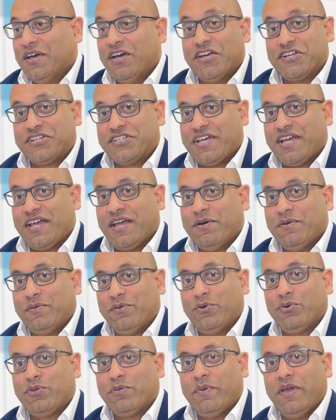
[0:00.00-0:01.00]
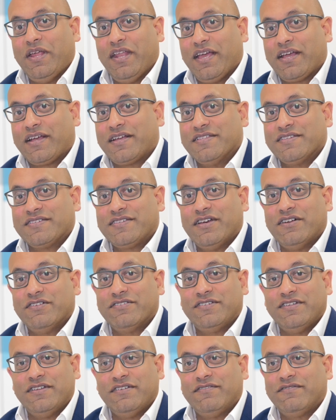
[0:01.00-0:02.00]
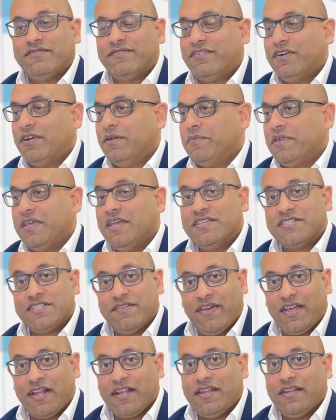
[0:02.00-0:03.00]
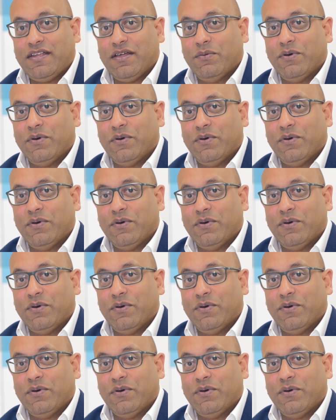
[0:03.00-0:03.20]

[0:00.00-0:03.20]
Hersh Deo, an orthopaedic consultant from the east of England.